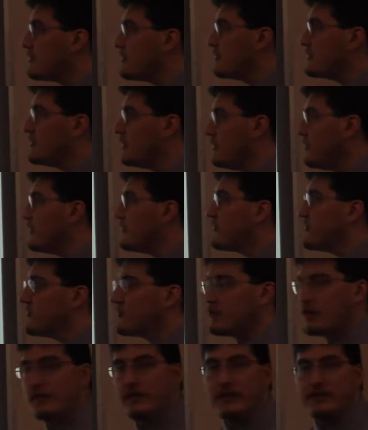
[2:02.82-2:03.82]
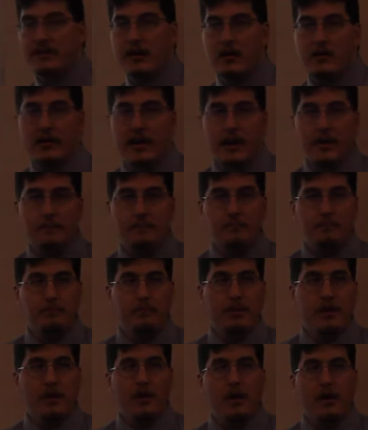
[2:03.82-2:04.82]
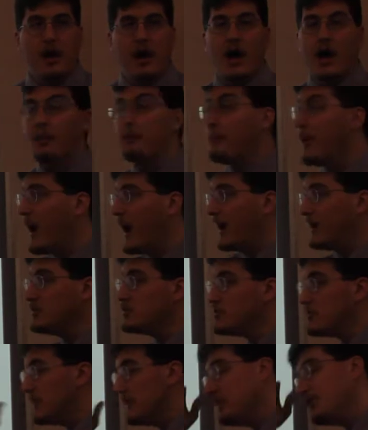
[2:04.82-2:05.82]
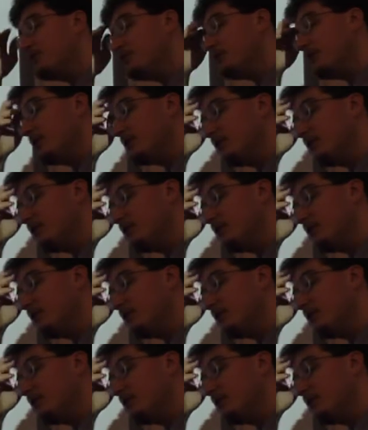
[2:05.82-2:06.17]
to reduce surface area, uh, pine trees, for